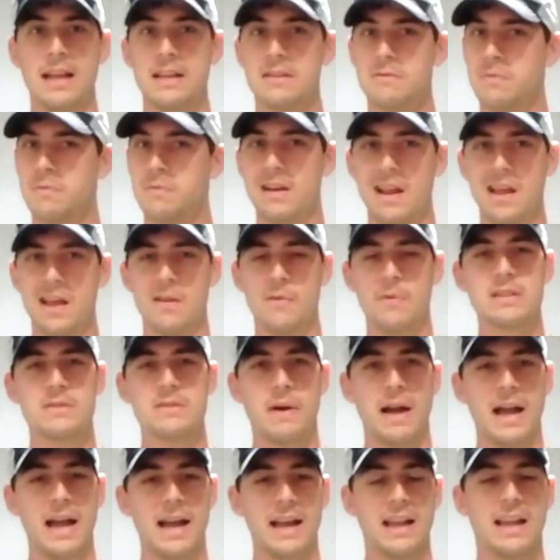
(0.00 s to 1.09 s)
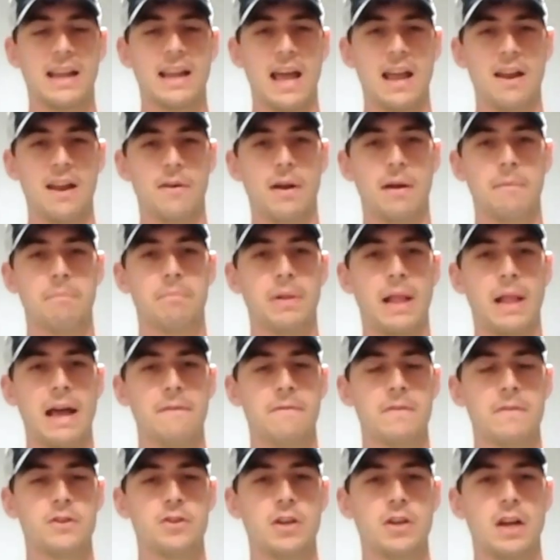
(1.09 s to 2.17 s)
That's another reason why I kind of applied
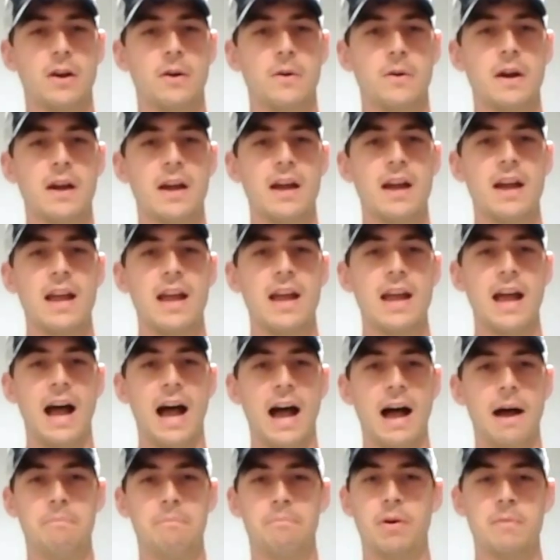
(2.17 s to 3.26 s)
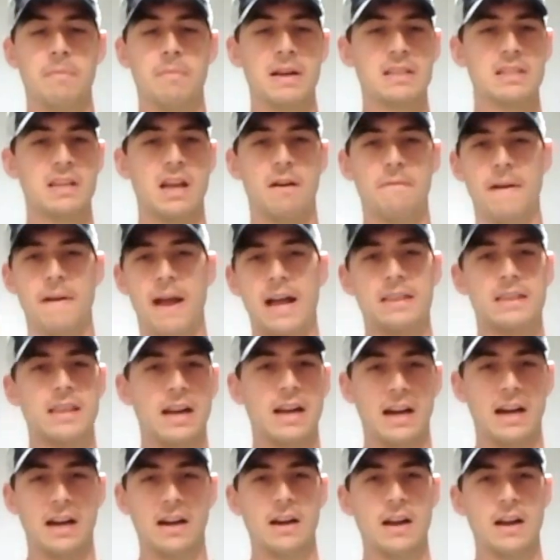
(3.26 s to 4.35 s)
for the show, put myself out
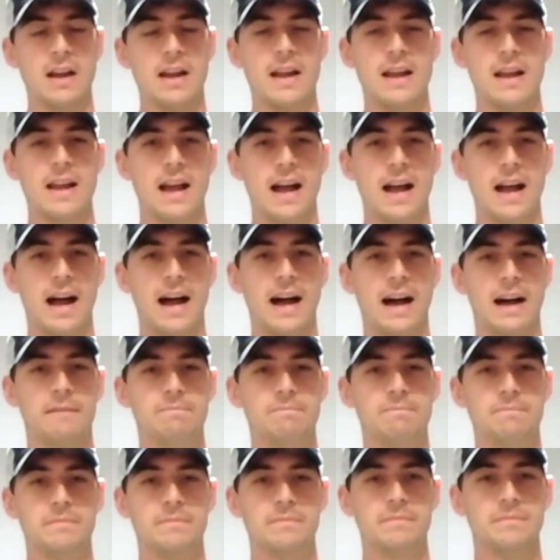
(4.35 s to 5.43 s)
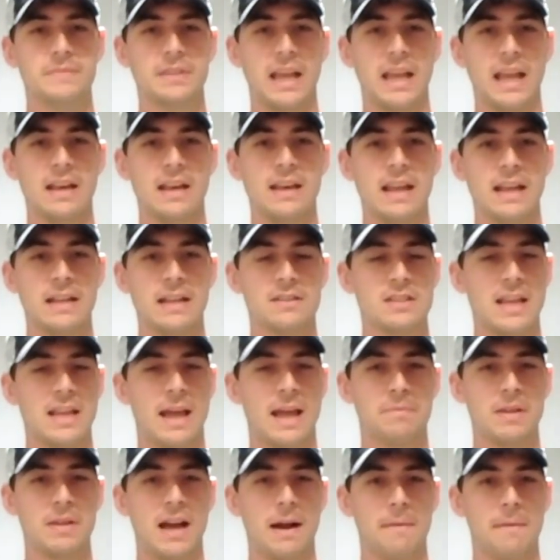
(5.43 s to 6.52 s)
there, and
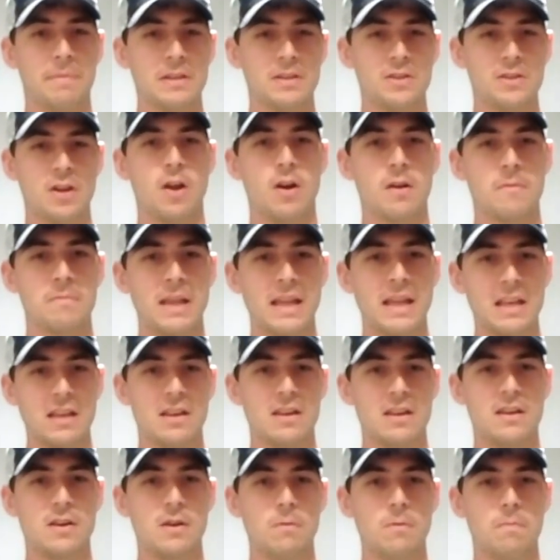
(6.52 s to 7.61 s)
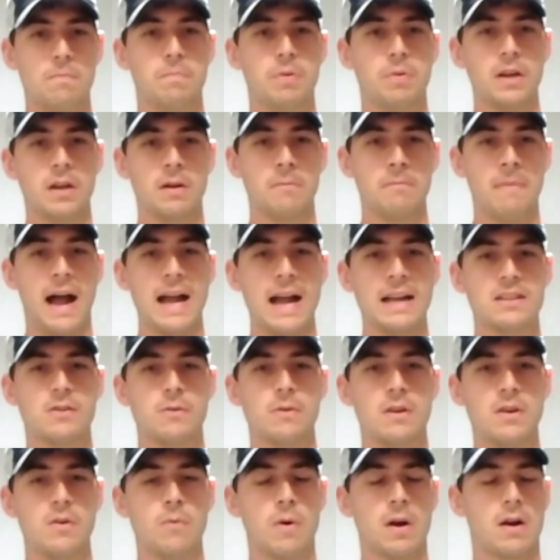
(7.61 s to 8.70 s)
stepped up and showed them that you put your mind to
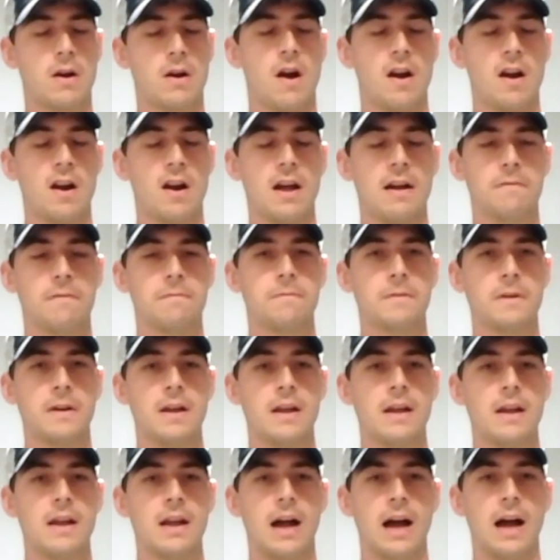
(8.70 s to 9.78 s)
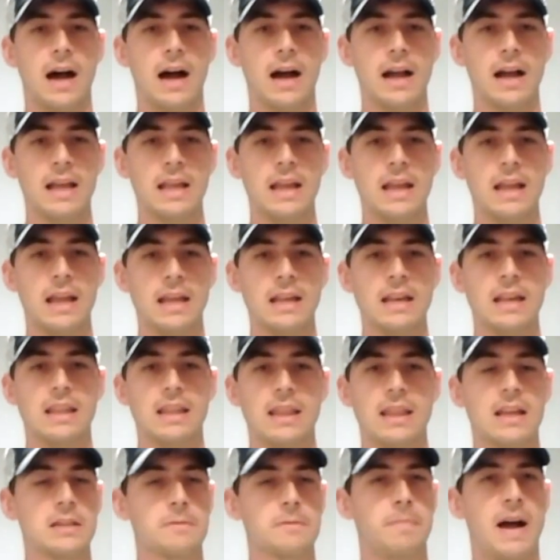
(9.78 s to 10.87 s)
it, you work hard enough,
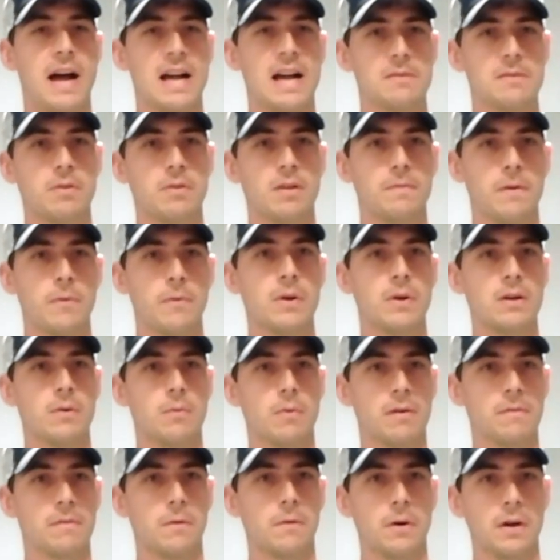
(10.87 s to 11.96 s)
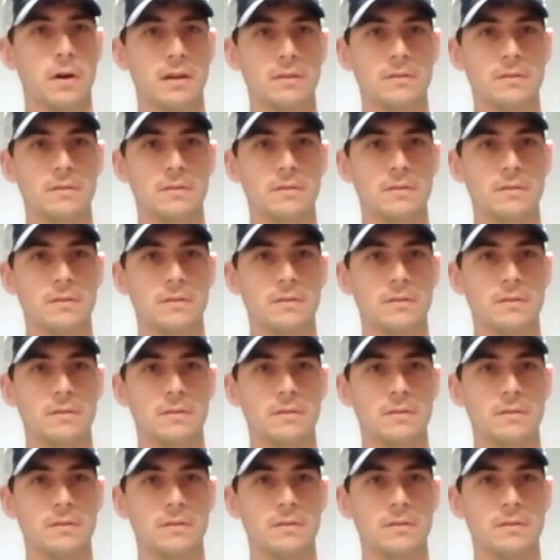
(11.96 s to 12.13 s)
anything is possible if you're willing to work for it.